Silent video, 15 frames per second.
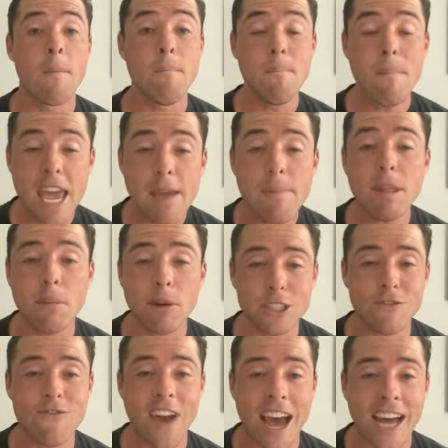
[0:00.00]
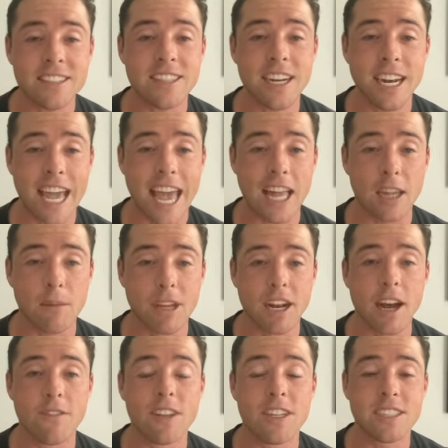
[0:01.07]
maybe the most fascinating element
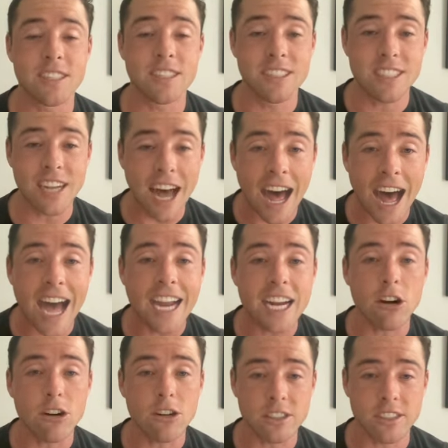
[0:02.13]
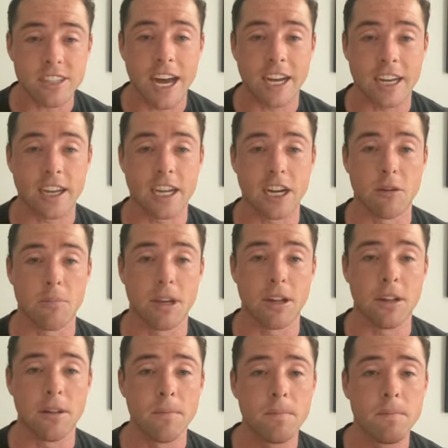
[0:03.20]
of this entire saga here,
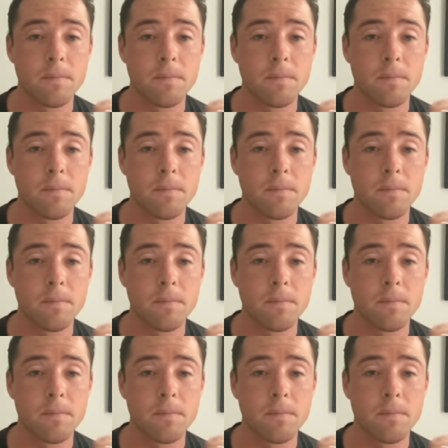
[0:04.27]
Bill.